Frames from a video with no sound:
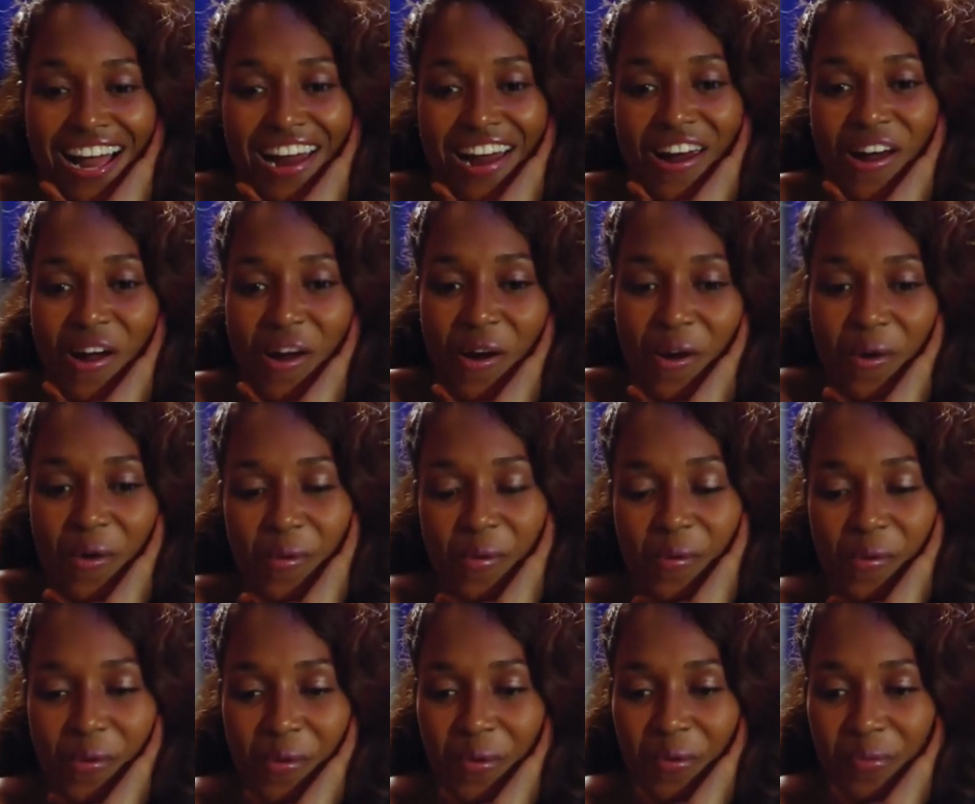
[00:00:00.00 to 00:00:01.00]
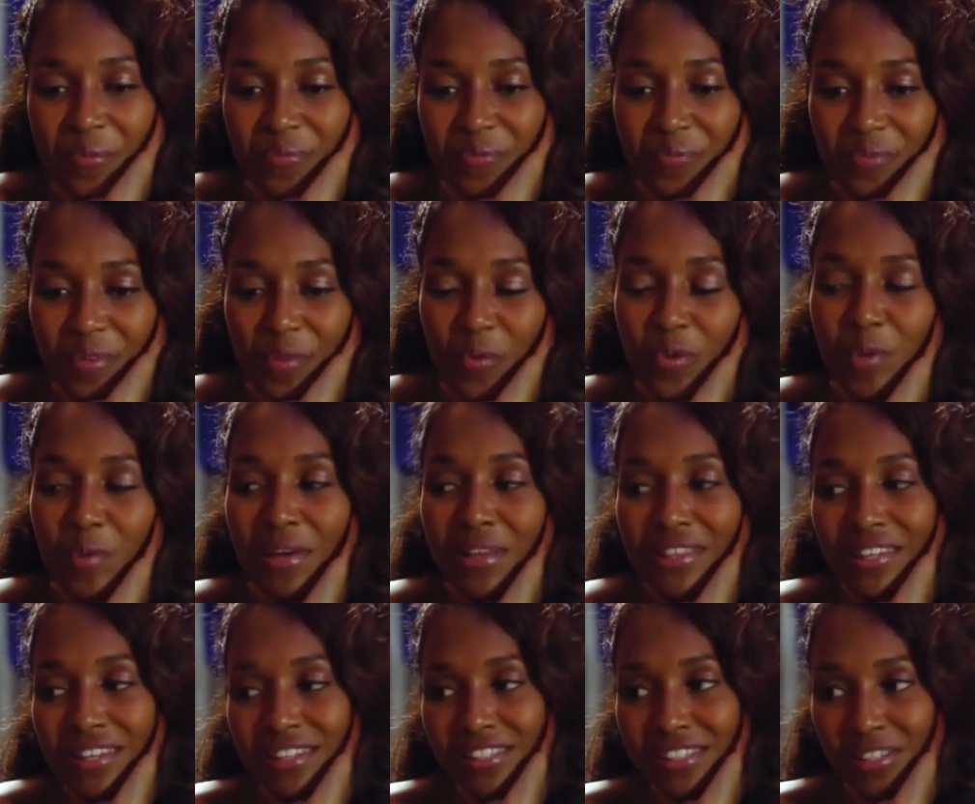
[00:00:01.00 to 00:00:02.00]
hmm, What about
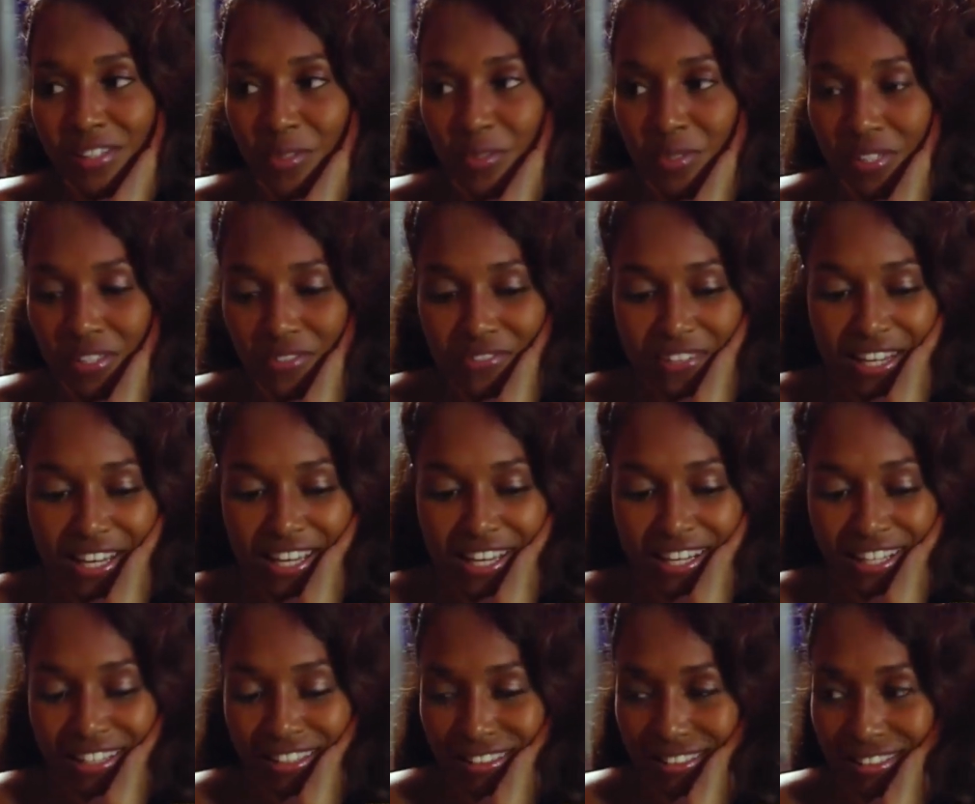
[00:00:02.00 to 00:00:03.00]
the exclusive dating?